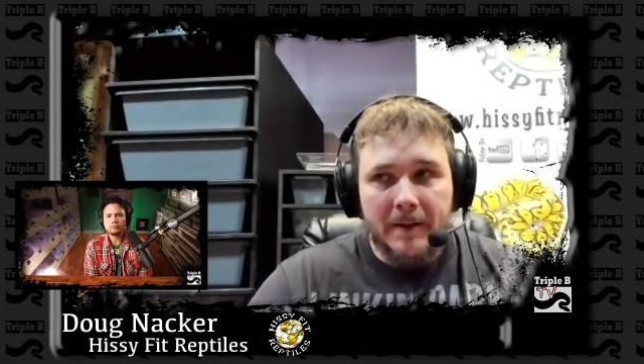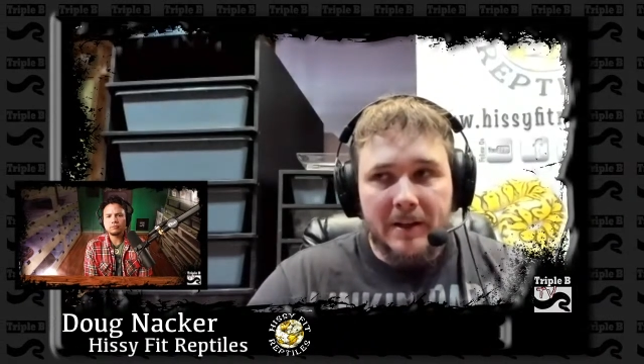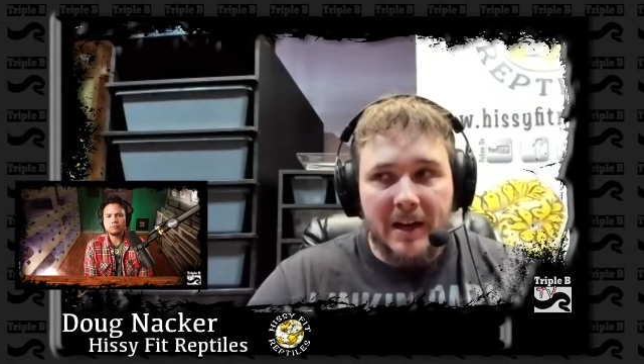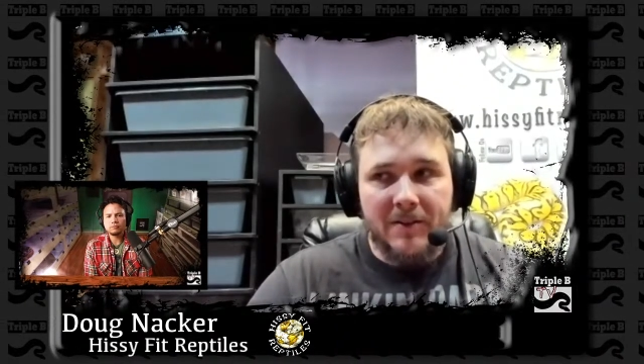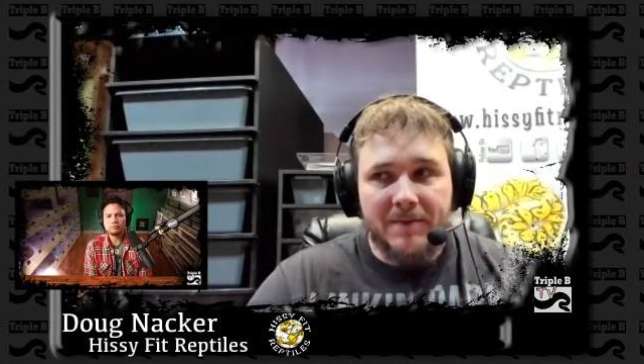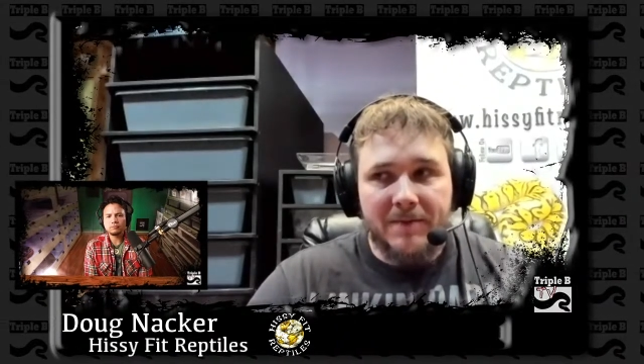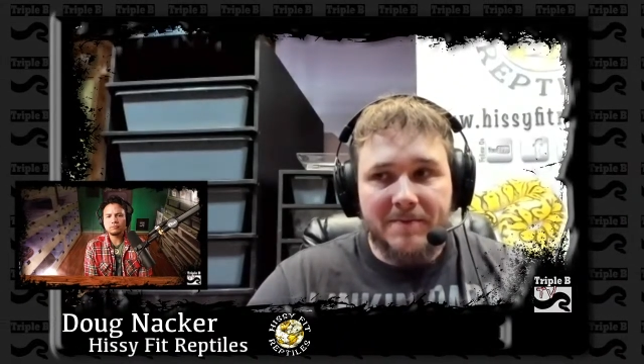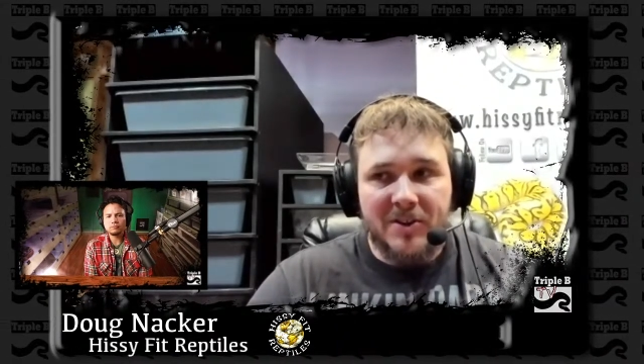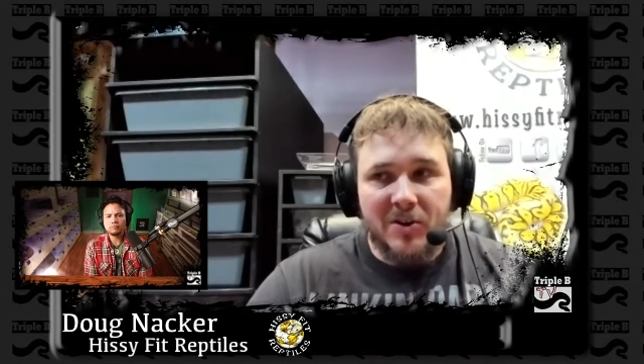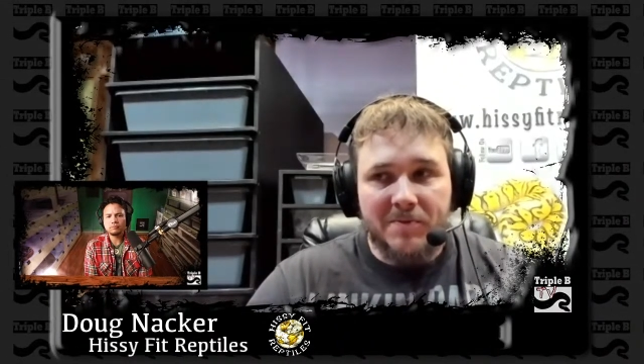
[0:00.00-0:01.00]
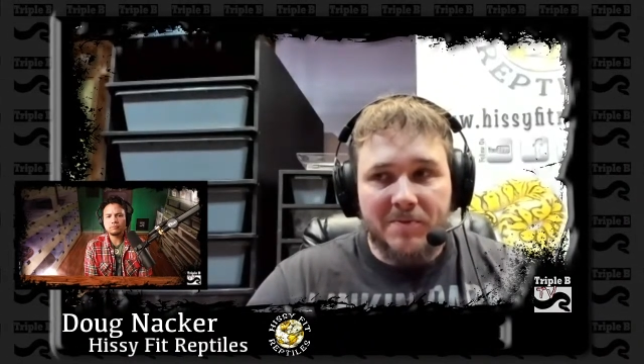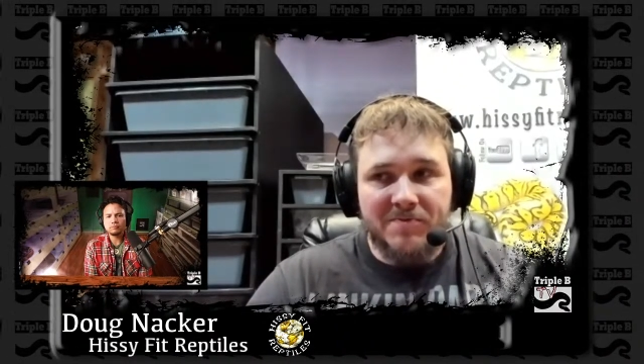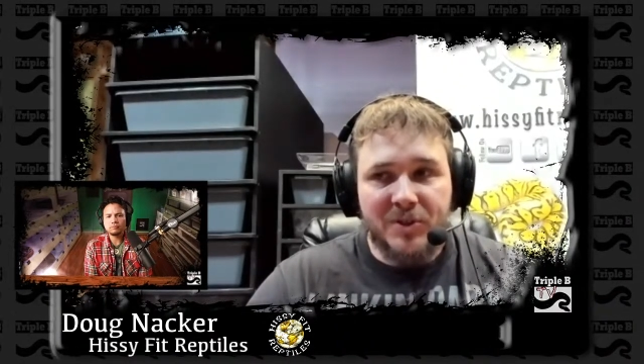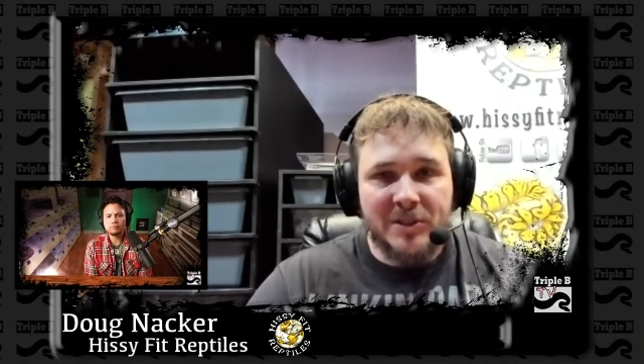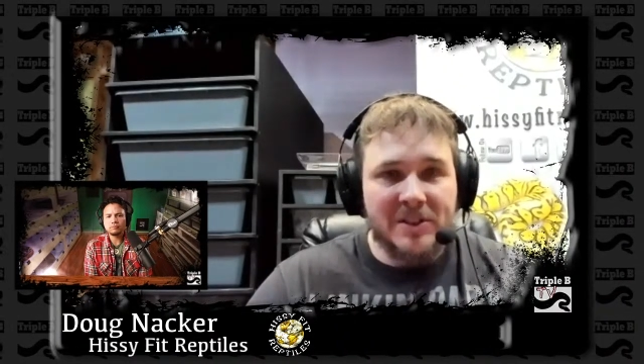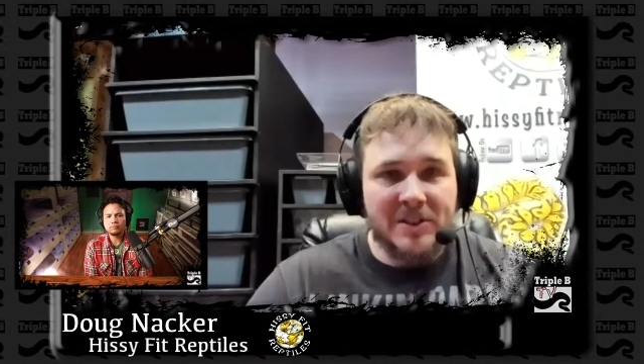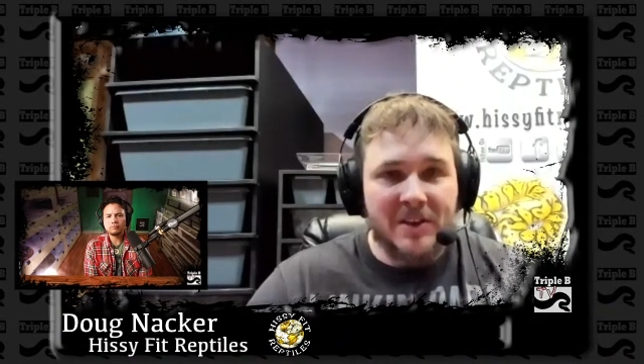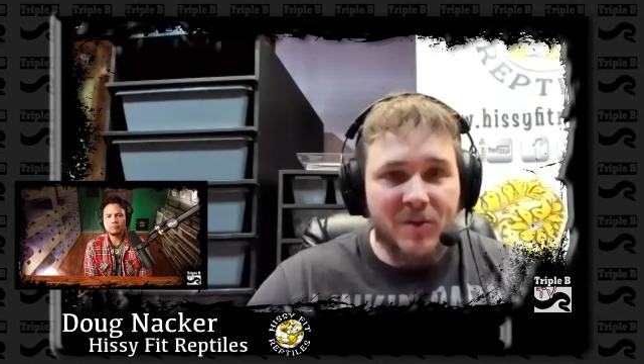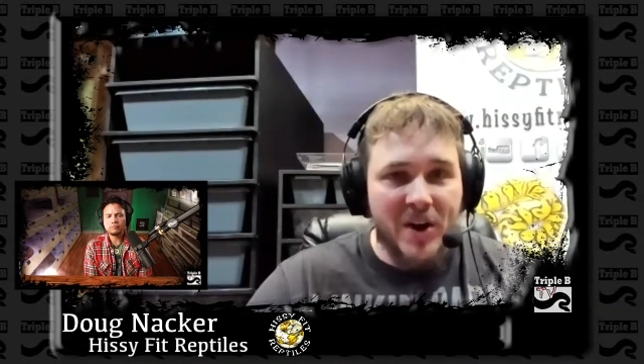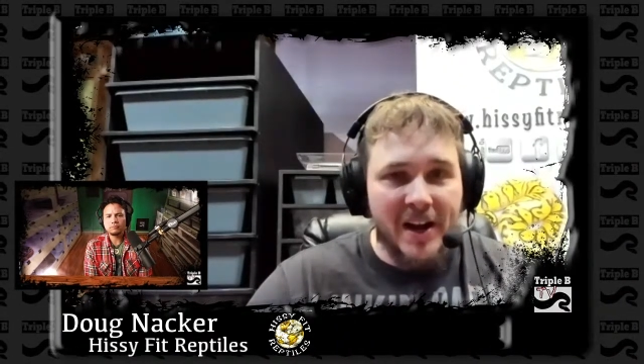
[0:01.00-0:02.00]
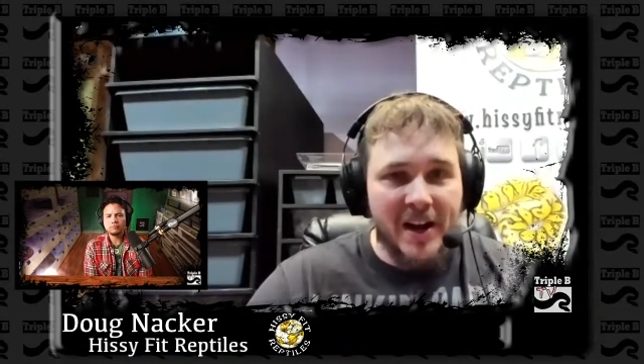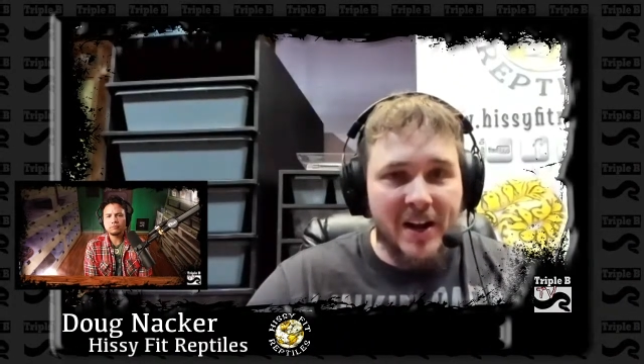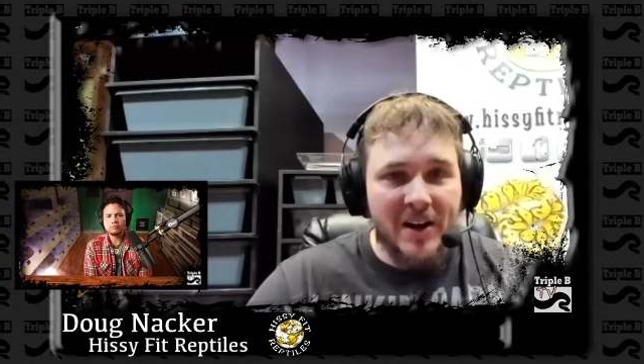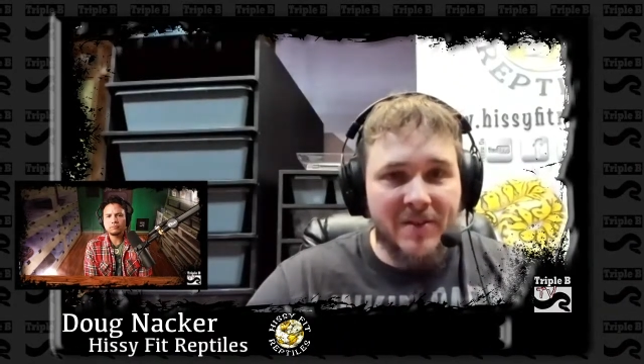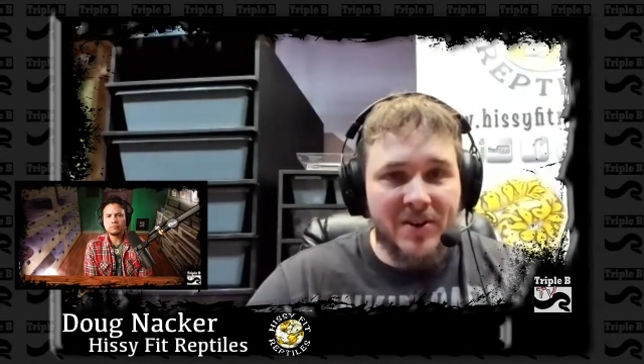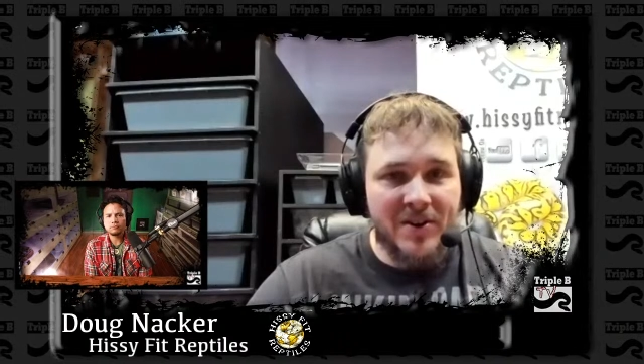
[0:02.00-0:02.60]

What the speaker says: kind of, you know, put some stuff in writing or whatever,